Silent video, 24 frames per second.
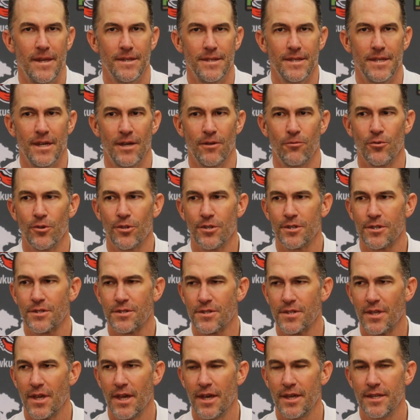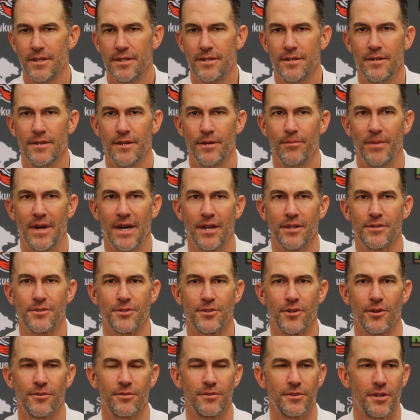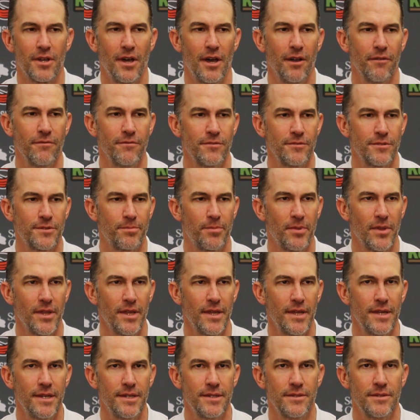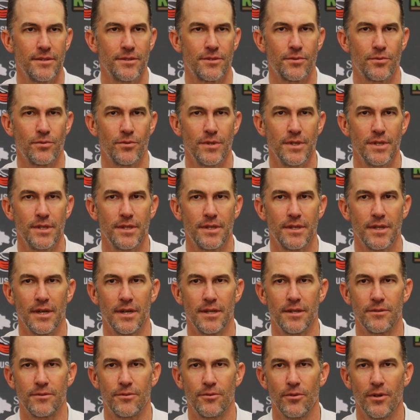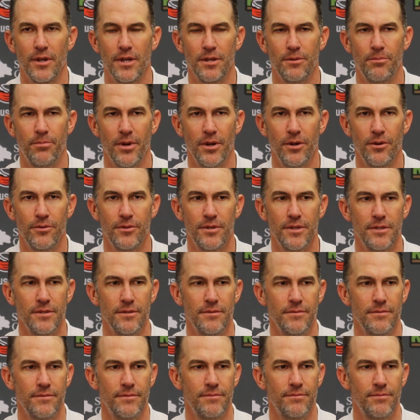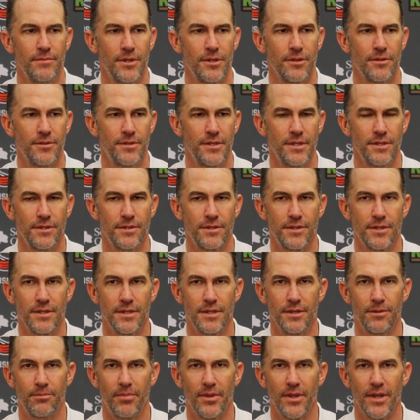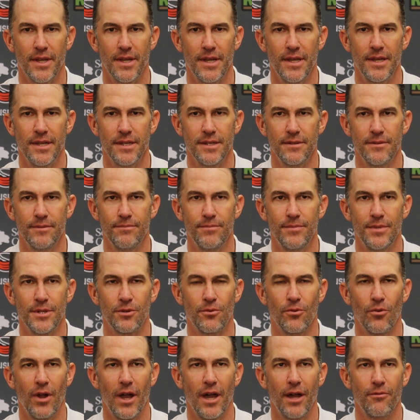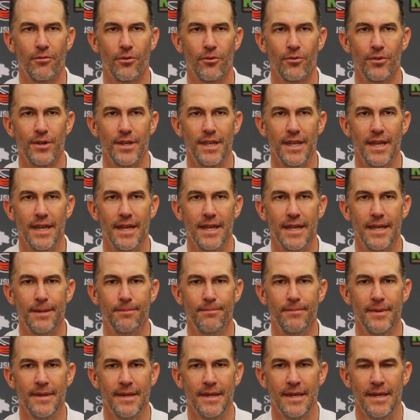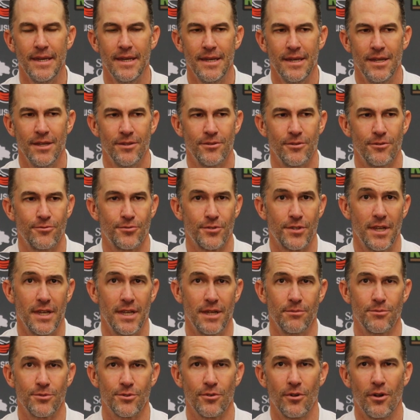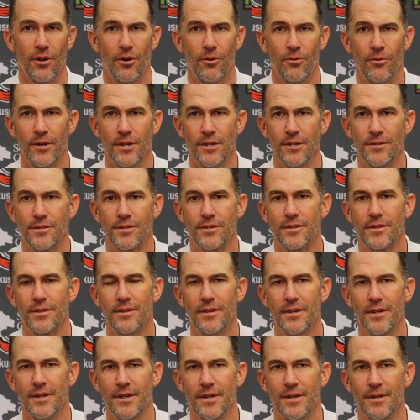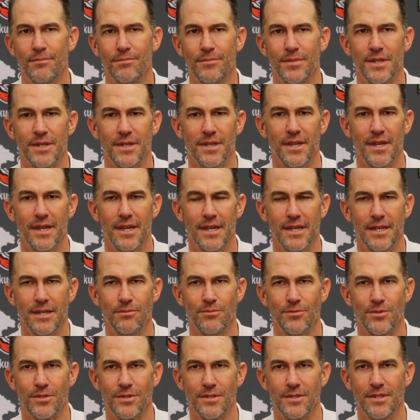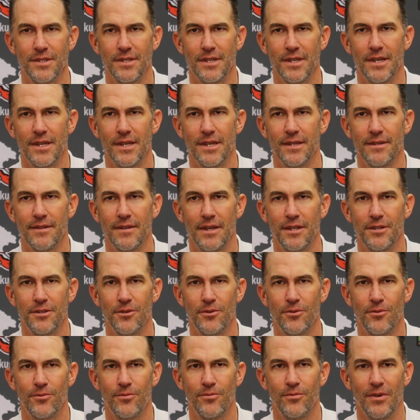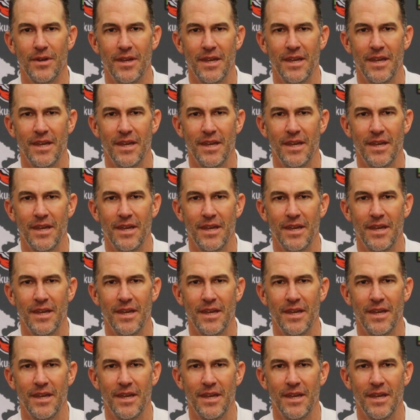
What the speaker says: Yeah, really excited about starting conference play this week. Got a great opponent in Middle Tennessee to play, a big rivalry game. Those games are always big games, and I know